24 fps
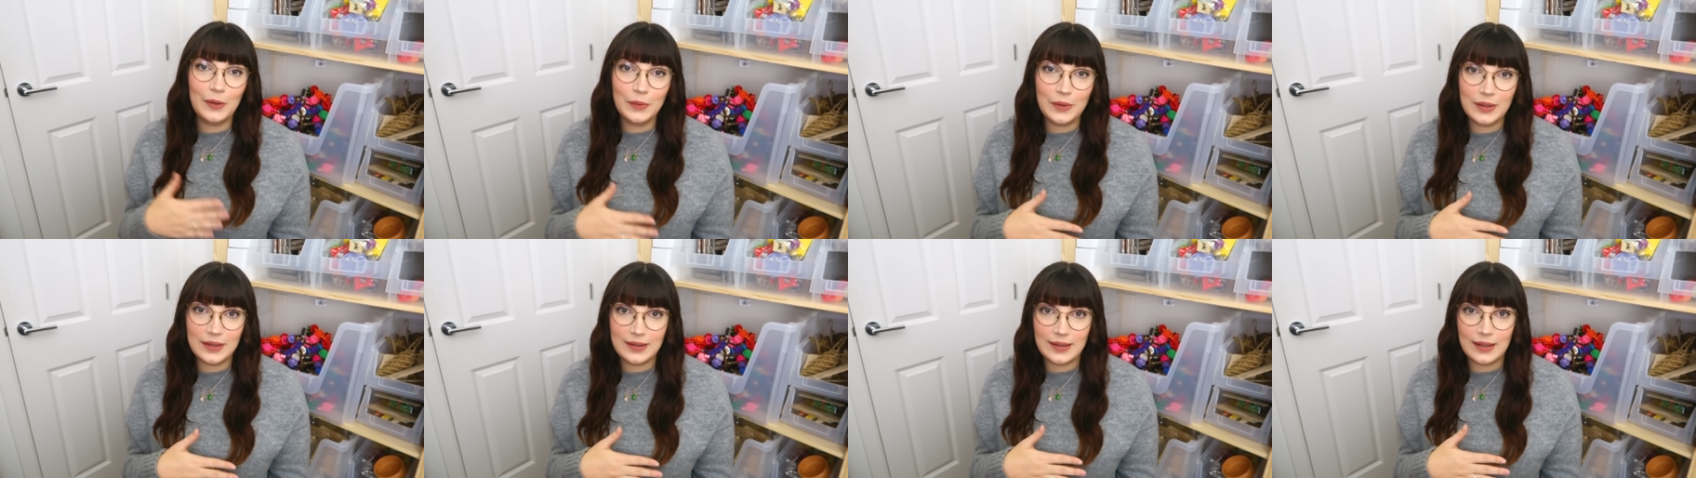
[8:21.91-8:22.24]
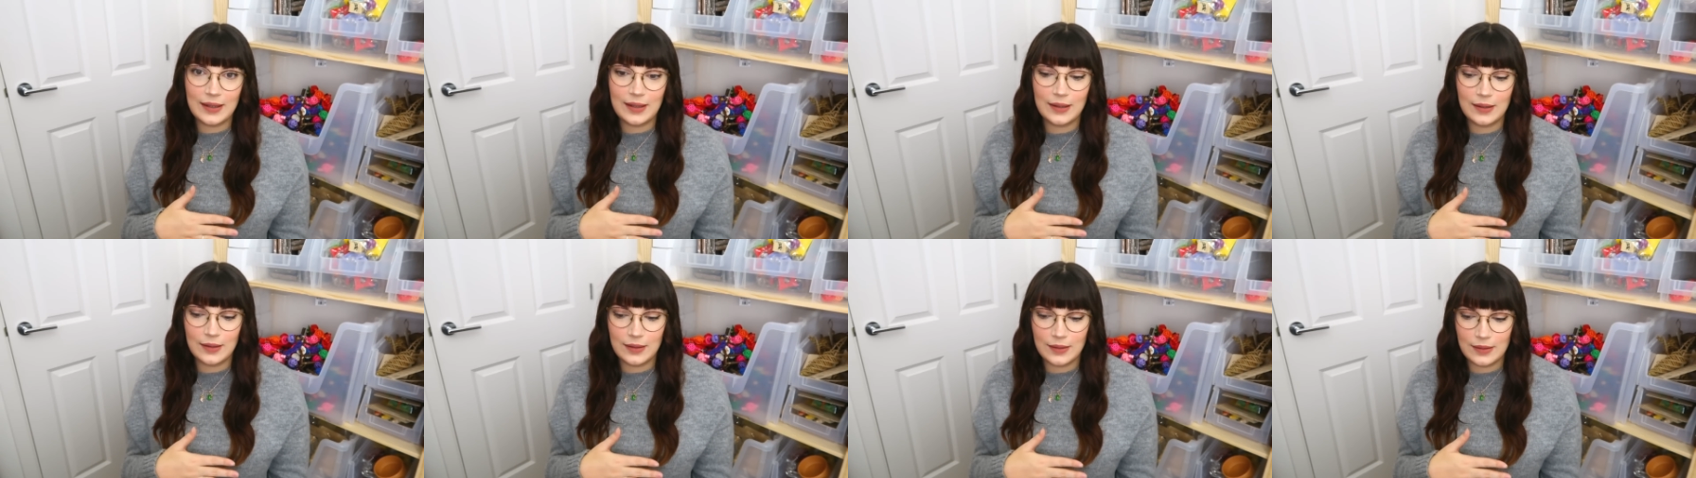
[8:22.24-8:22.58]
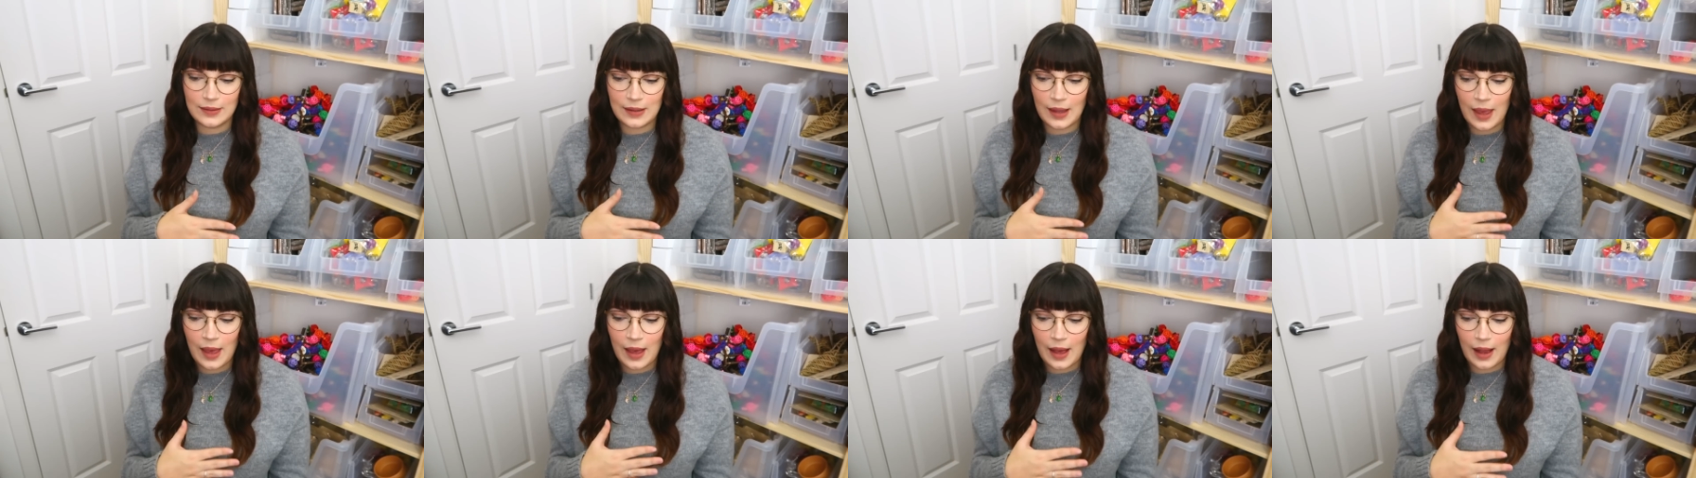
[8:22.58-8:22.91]

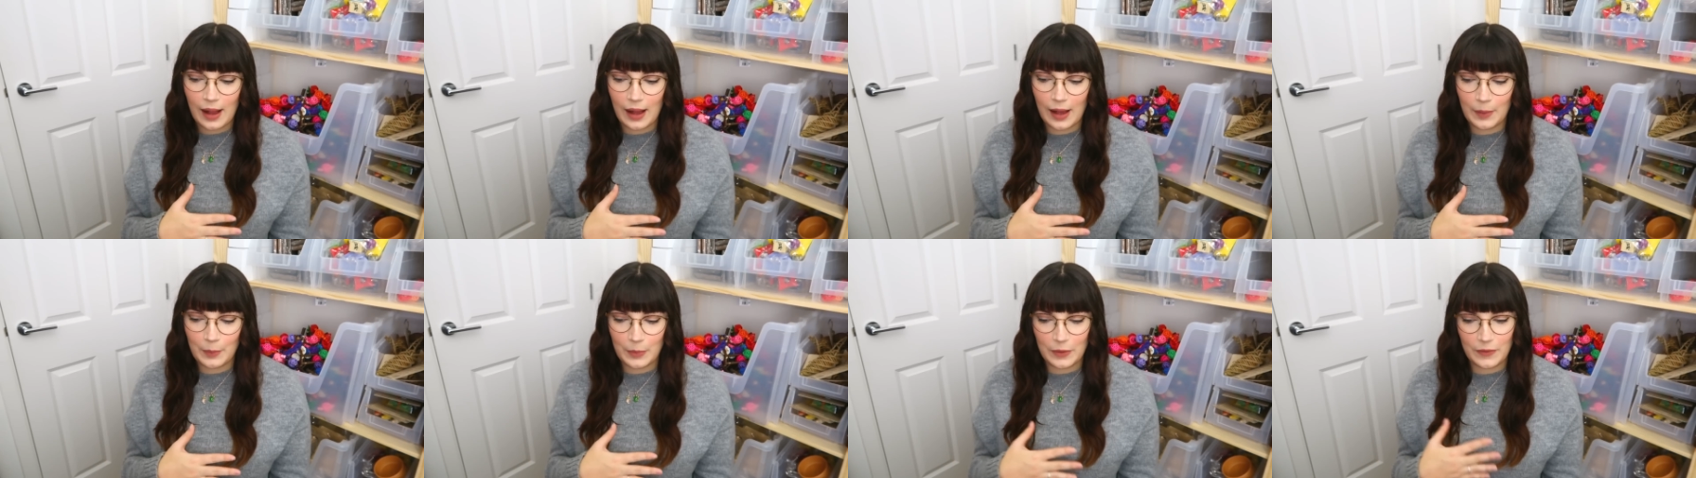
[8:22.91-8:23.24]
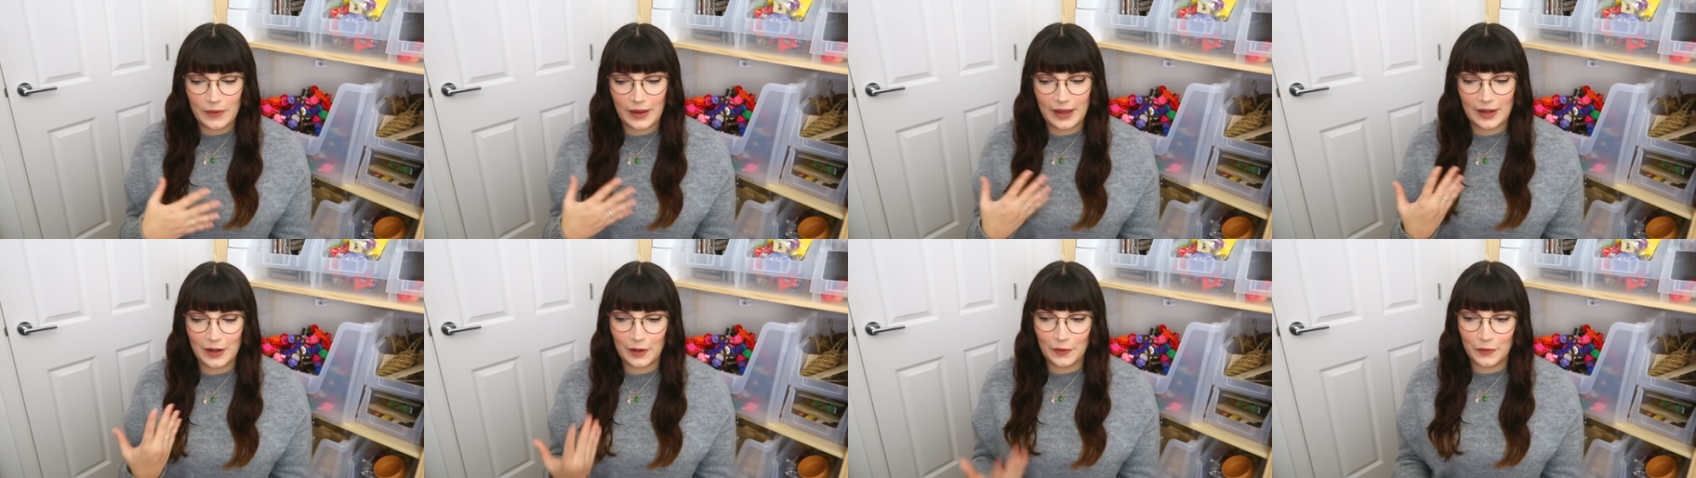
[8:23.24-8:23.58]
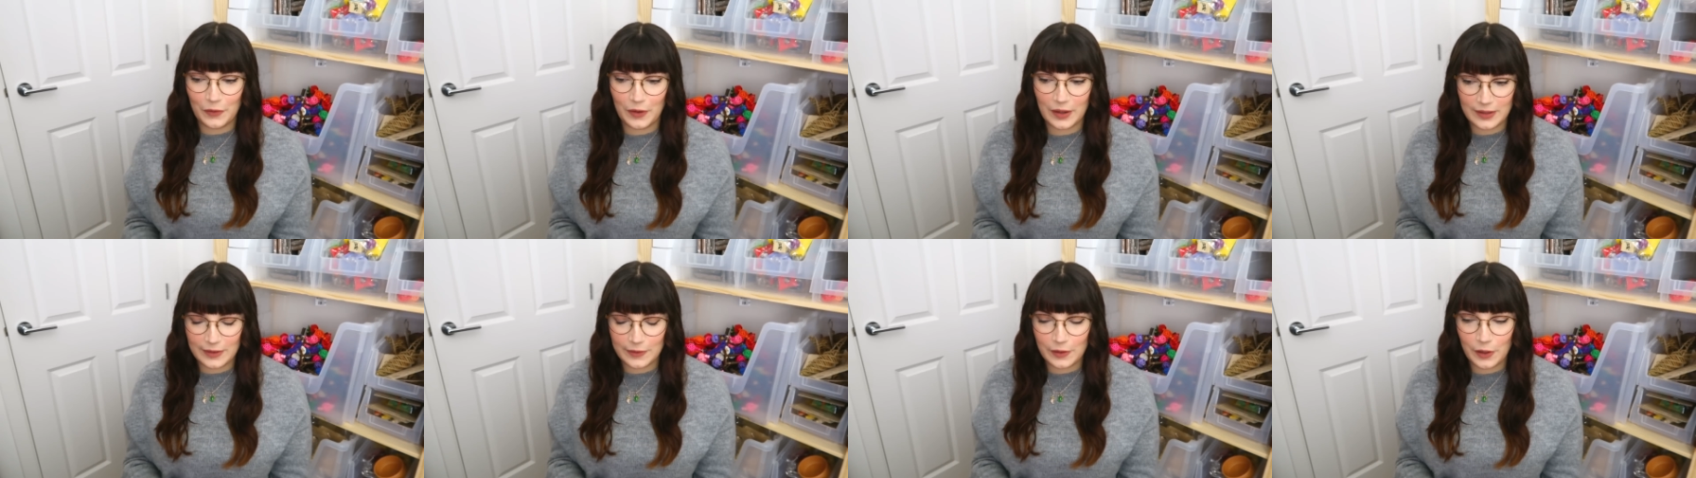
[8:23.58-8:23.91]
illnesses and we've had our
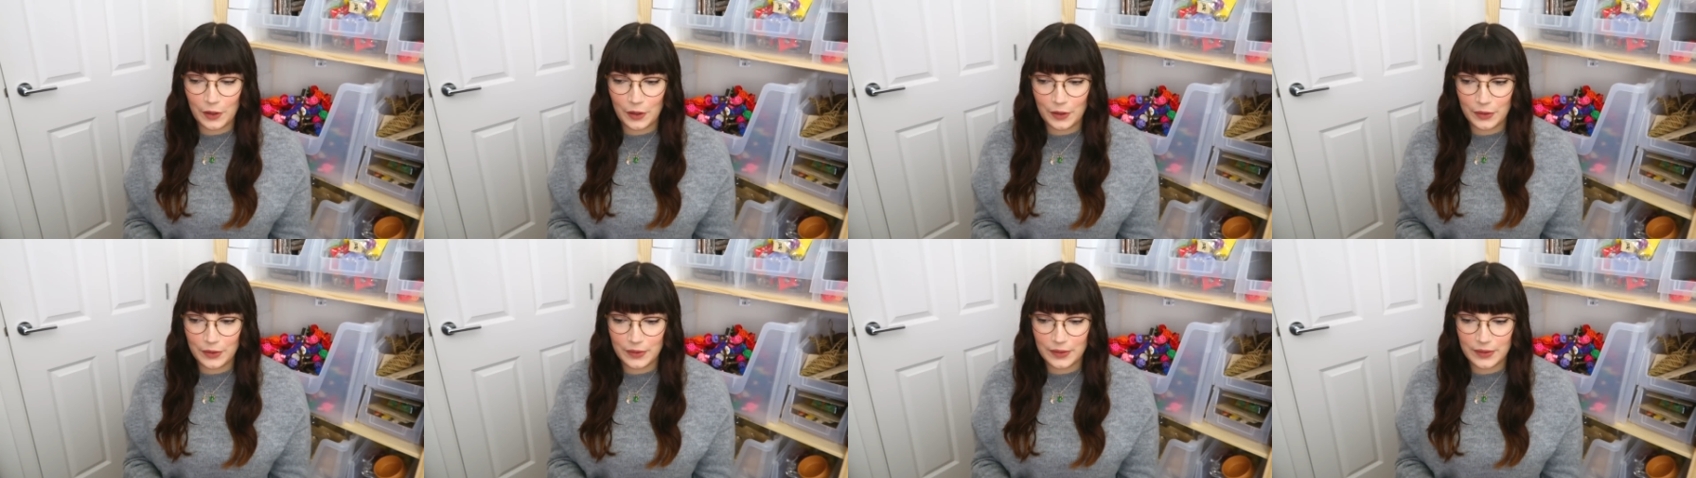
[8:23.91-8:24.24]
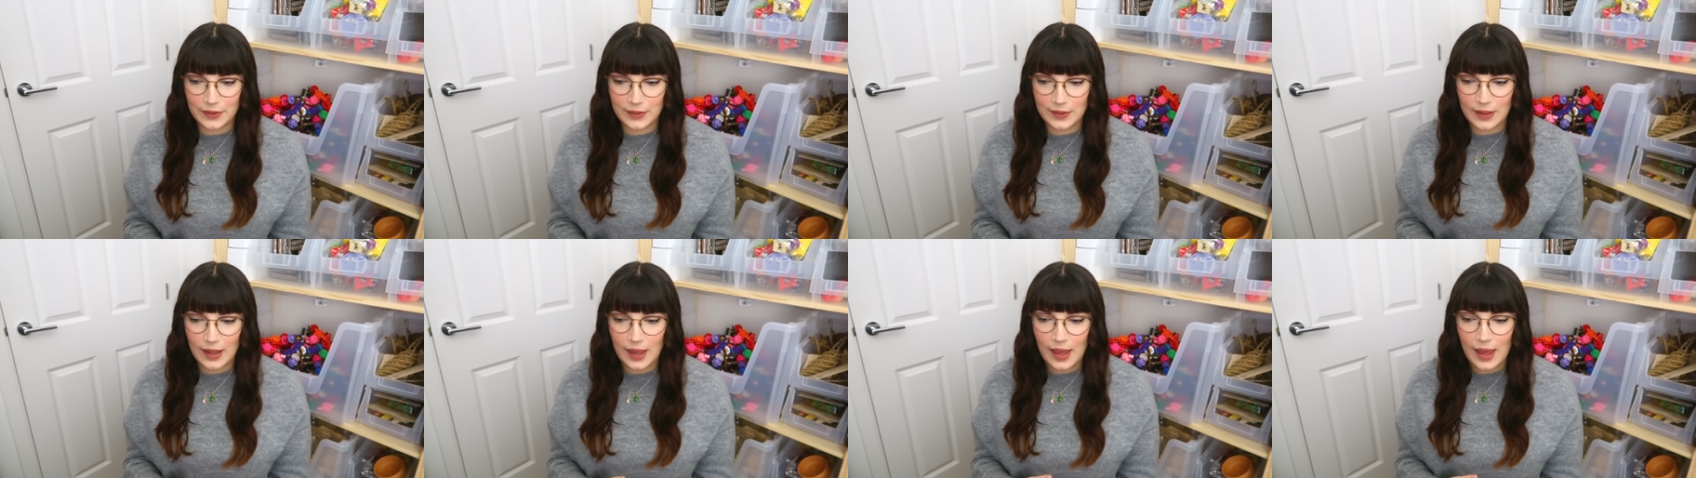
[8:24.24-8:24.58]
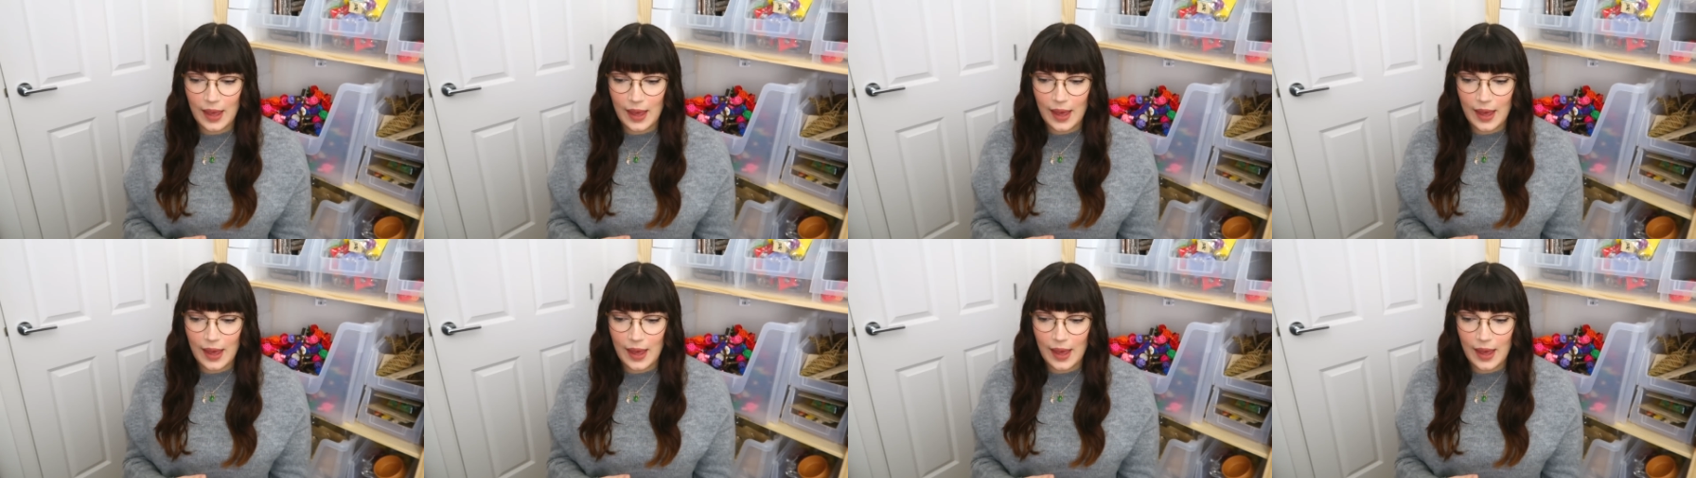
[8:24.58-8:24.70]
first loss,